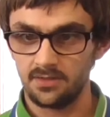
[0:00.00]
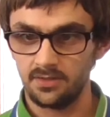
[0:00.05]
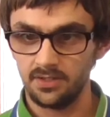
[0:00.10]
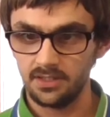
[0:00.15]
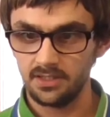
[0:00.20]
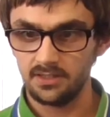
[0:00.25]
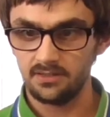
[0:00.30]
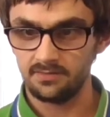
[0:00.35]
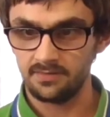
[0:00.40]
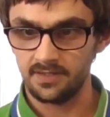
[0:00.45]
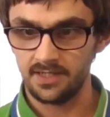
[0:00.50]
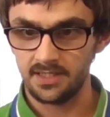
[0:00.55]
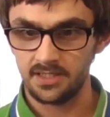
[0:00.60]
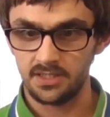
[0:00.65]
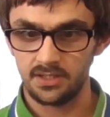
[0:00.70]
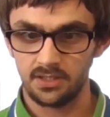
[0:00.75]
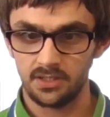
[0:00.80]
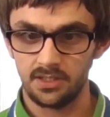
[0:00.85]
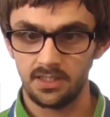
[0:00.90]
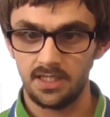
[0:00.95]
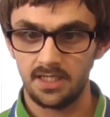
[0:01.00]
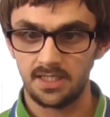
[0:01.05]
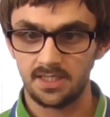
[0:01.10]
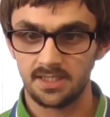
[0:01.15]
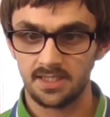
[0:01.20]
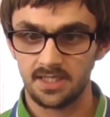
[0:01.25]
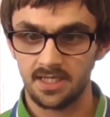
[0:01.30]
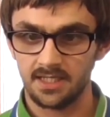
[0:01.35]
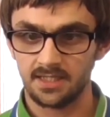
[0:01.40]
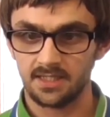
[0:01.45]
Now, under device, you're going to need
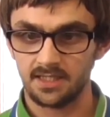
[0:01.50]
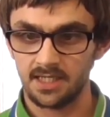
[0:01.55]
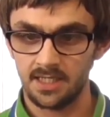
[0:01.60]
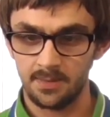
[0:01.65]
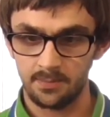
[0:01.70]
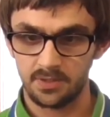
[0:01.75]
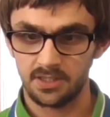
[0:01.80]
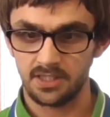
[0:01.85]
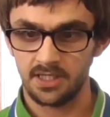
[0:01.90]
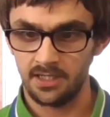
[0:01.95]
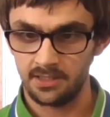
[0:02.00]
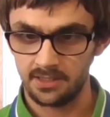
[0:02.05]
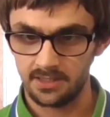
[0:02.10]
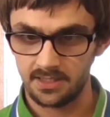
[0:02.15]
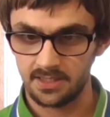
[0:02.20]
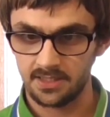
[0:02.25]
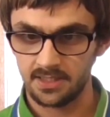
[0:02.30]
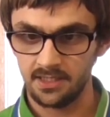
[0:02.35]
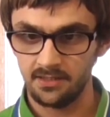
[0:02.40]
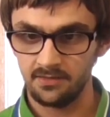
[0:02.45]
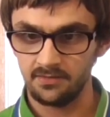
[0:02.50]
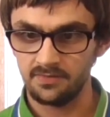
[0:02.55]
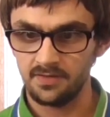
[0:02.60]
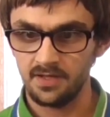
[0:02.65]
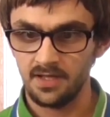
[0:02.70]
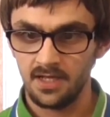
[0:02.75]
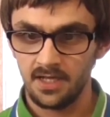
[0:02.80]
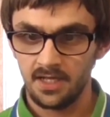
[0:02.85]
to select the capture card itself.